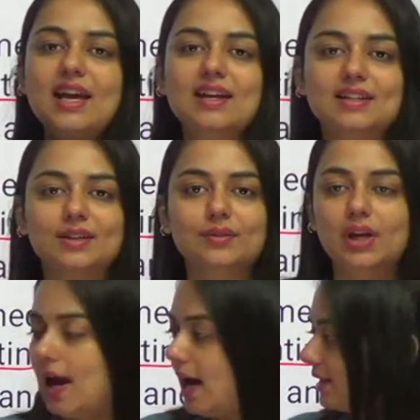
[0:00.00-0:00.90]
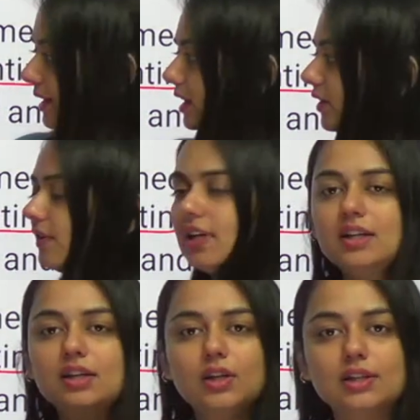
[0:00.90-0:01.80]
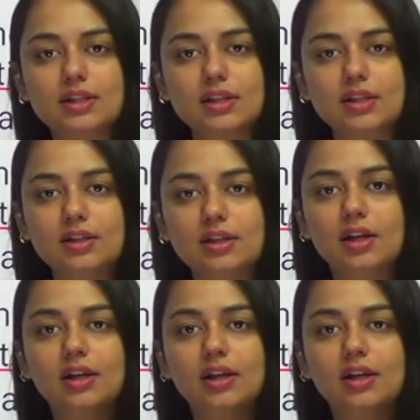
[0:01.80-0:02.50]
it? Has he given any reason here?